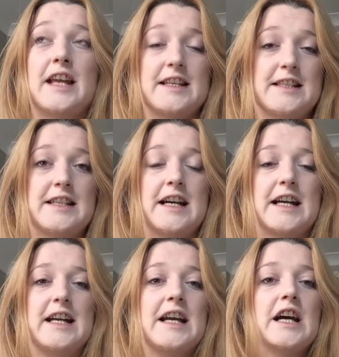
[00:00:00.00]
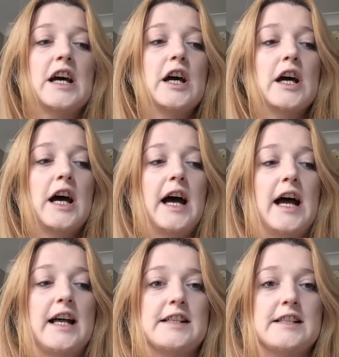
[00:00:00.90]
yesterday,
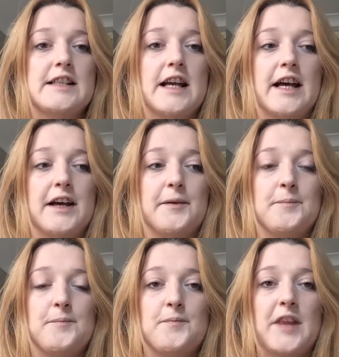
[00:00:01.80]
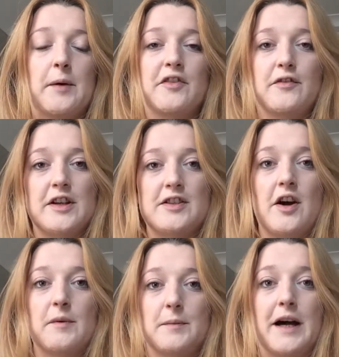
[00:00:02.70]
and that was the first
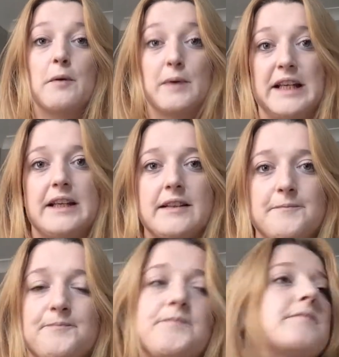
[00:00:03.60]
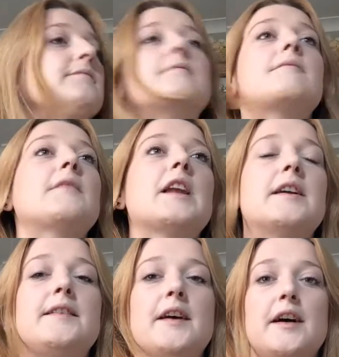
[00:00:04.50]
time in about a week.
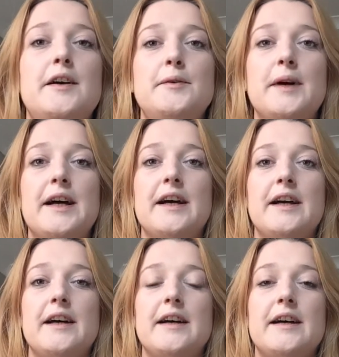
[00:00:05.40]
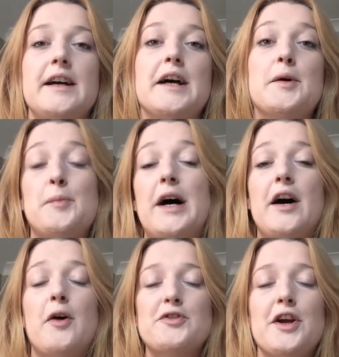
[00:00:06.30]
So,
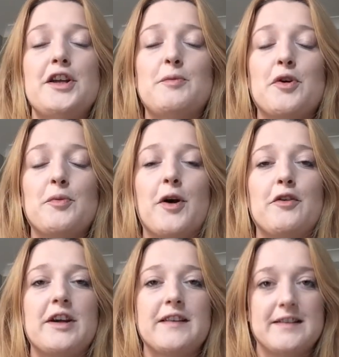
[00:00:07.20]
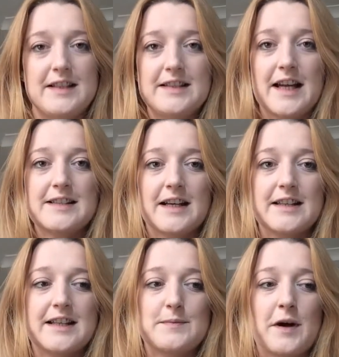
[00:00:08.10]
but I'll show you what progress I did get
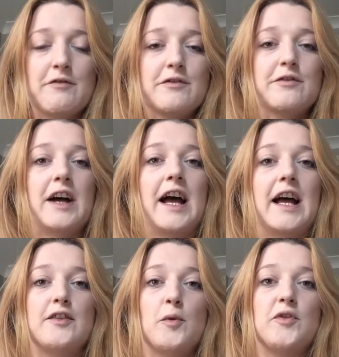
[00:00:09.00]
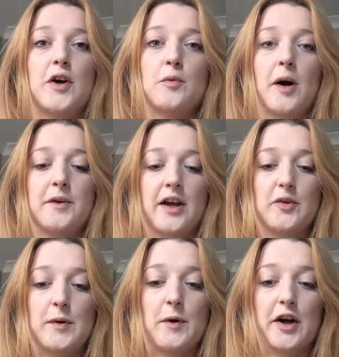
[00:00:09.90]
done this month, and also what I'm going
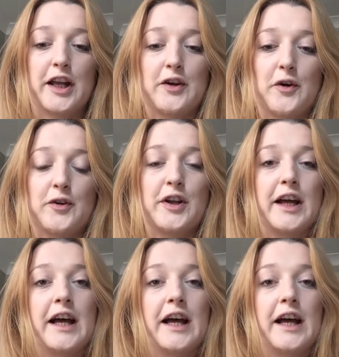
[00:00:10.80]
to be working on